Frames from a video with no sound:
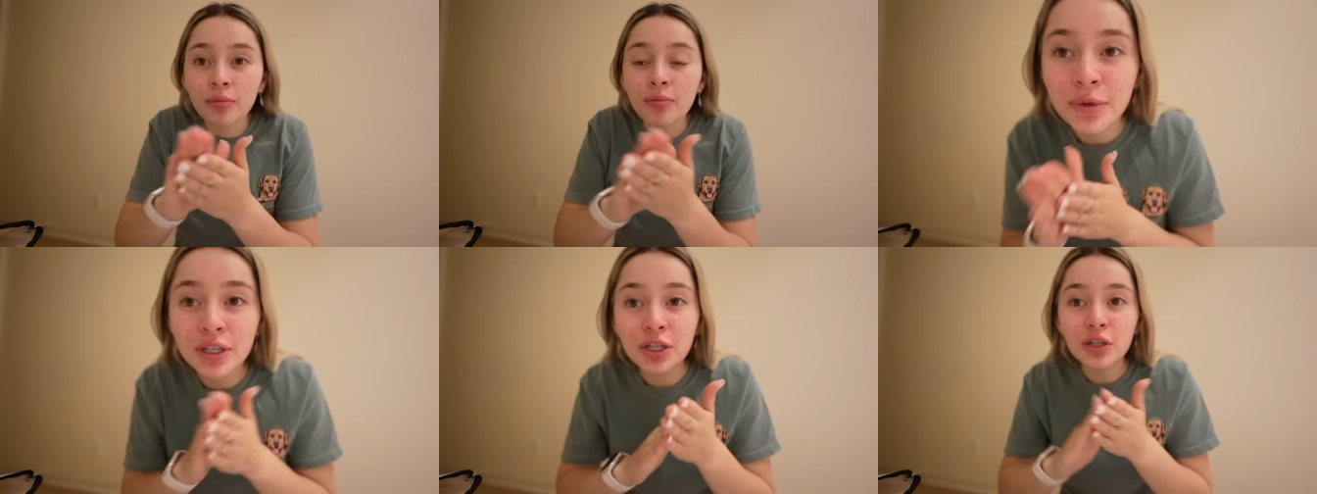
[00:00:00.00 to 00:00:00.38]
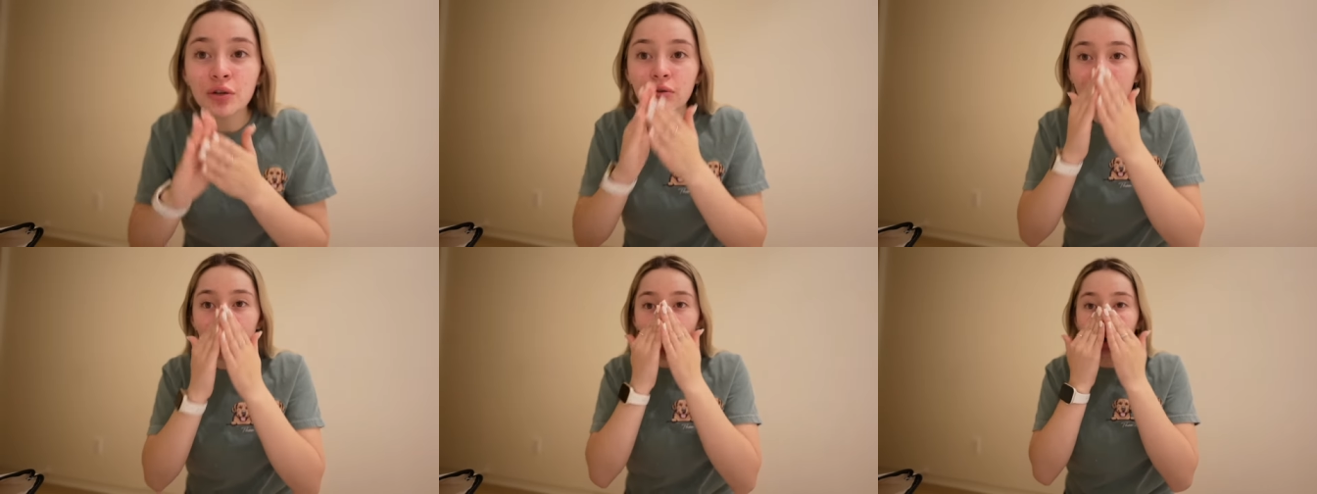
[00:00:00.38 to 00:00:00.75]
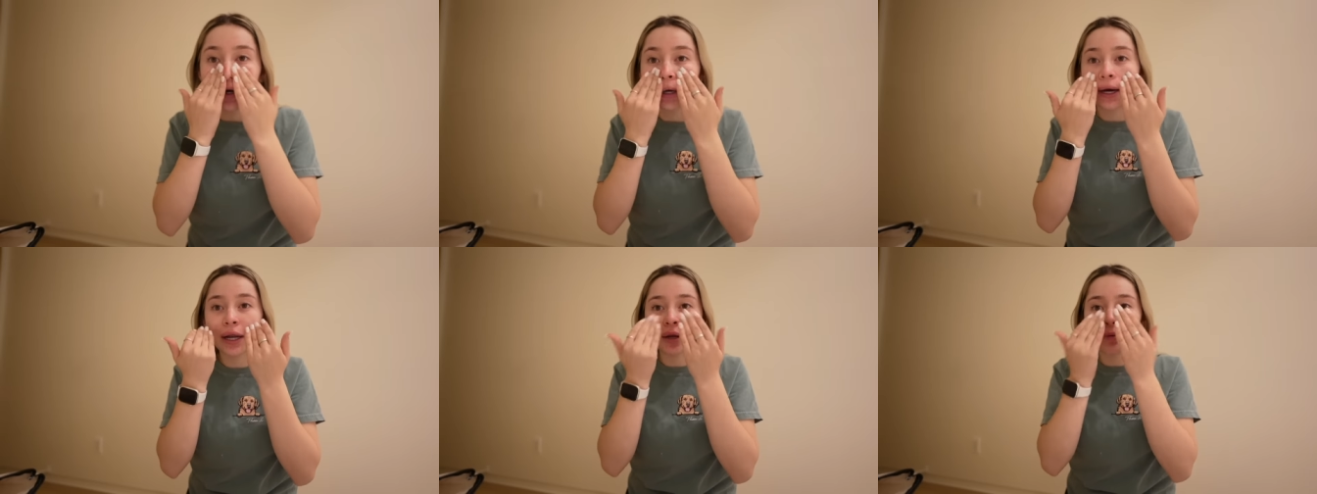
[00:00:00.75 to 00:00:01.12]
Coming to New
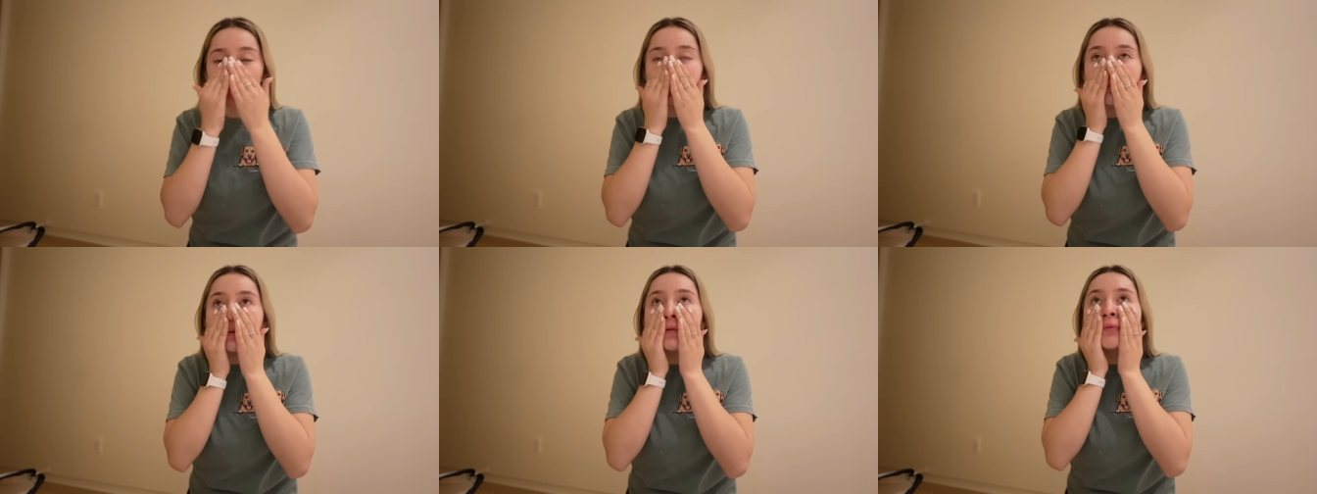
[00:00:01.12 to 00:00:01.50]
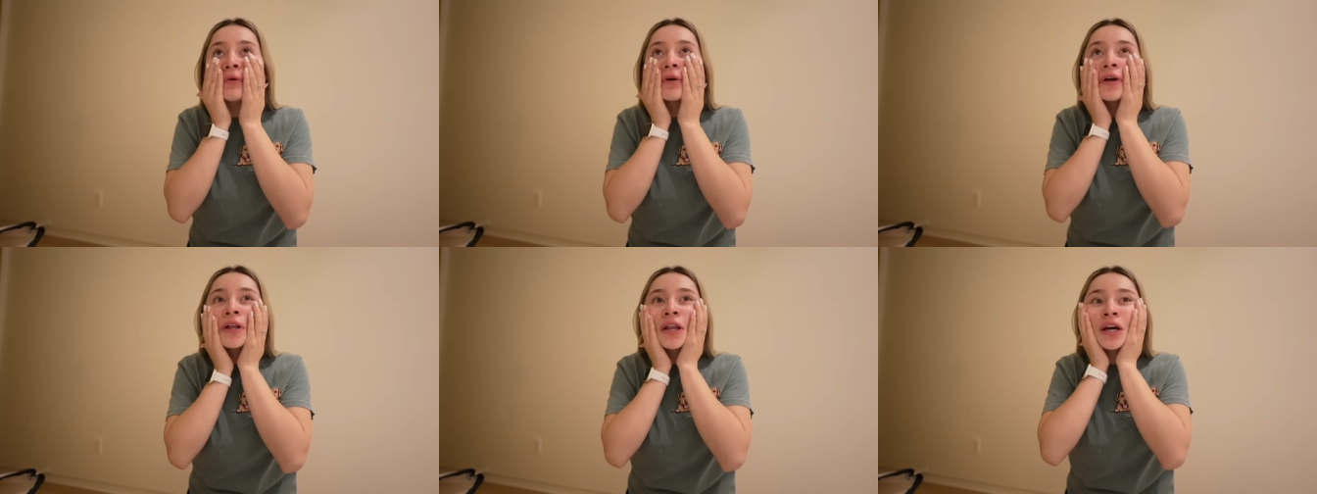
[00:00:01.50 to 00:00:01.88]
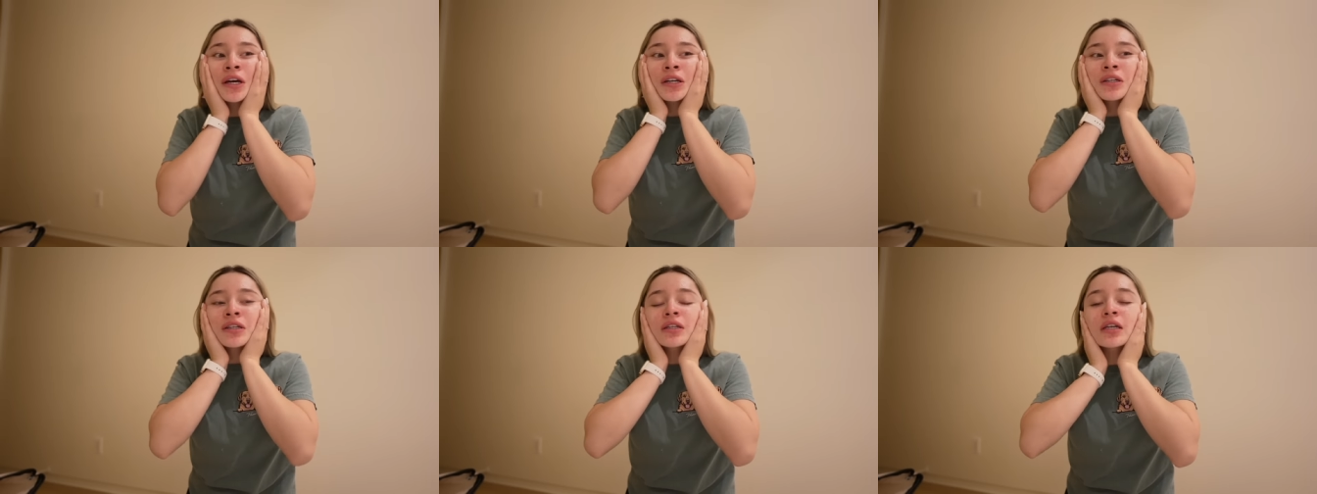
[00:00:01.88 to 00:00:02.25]
York kind of made me
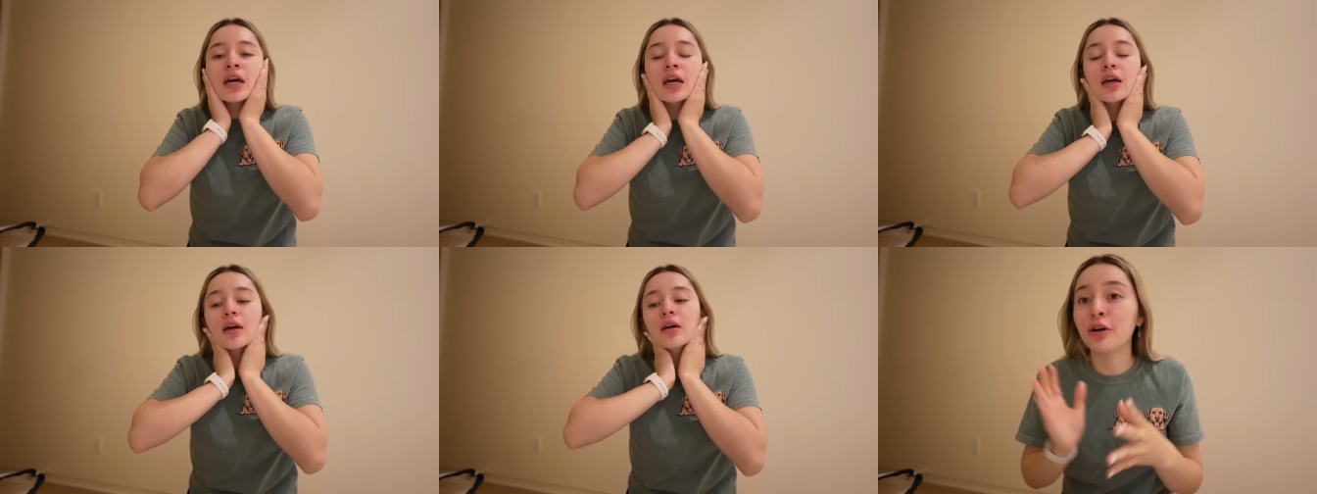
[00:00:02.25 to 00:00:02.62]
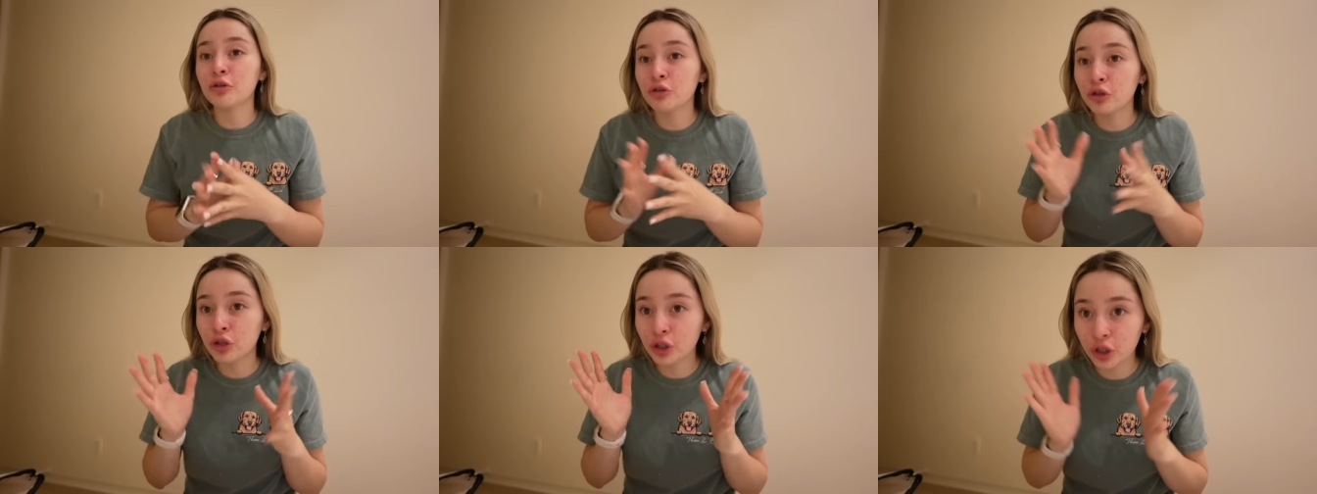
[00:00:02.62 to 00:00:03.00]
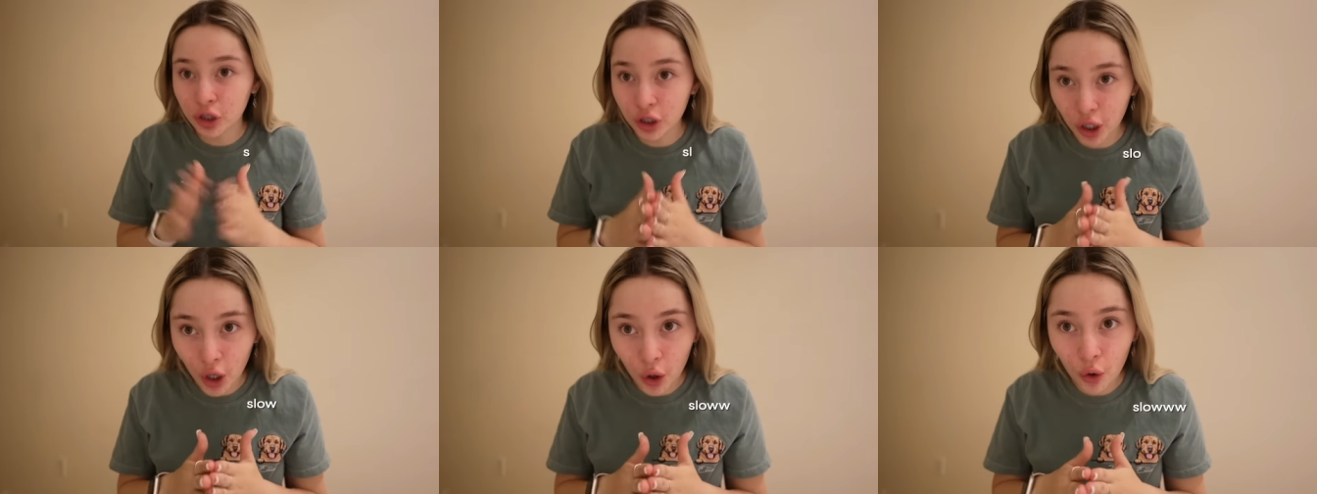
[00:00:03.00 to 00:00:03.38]
realize like how
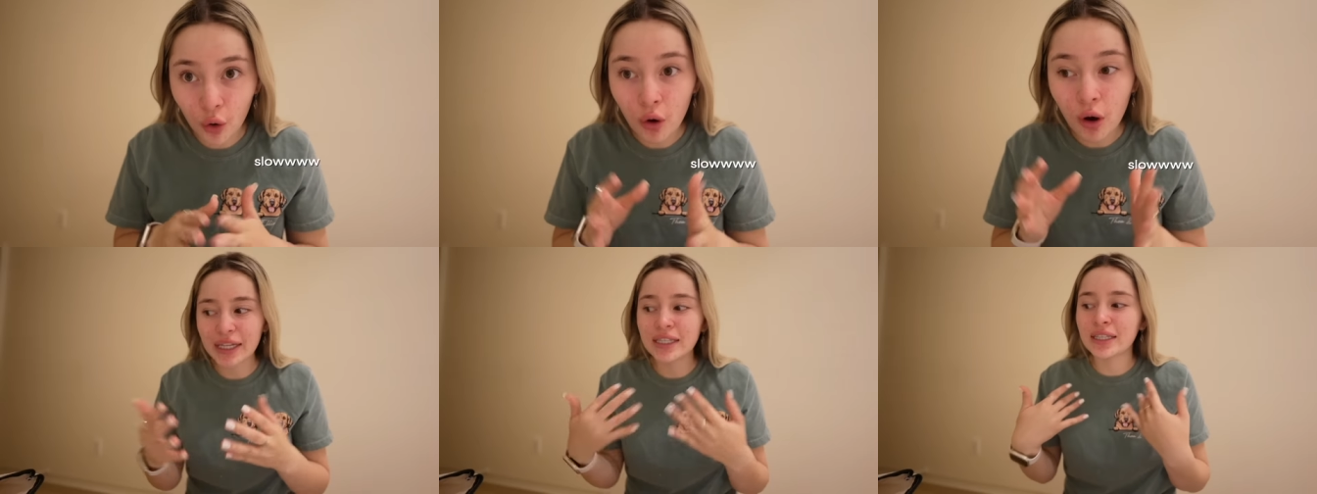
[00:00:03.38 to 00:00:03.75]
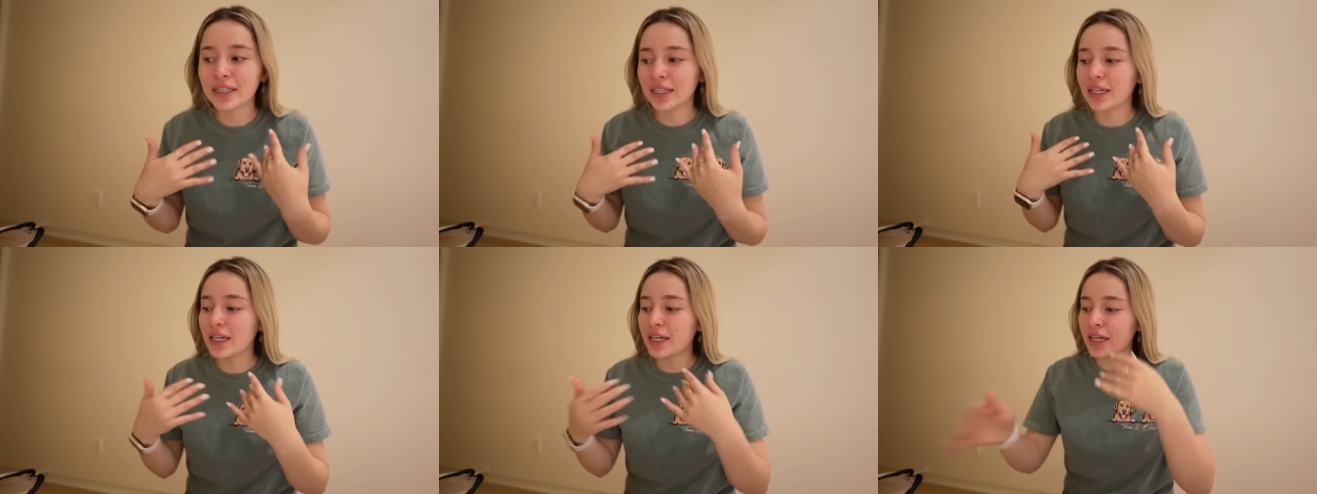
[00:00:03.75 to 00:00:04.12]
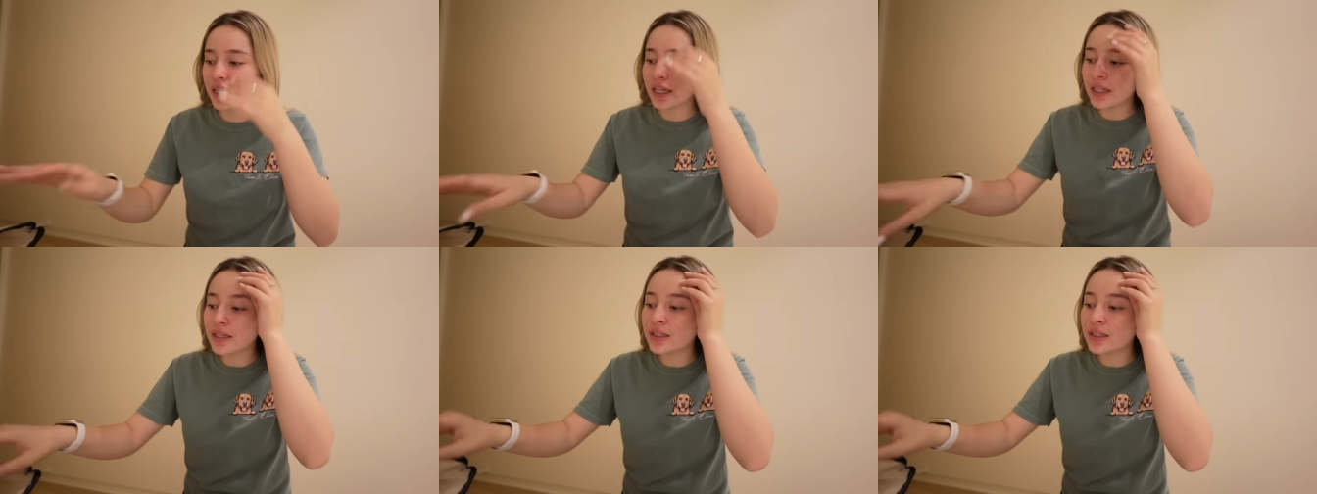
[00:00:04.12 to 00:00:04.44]
slow my city is.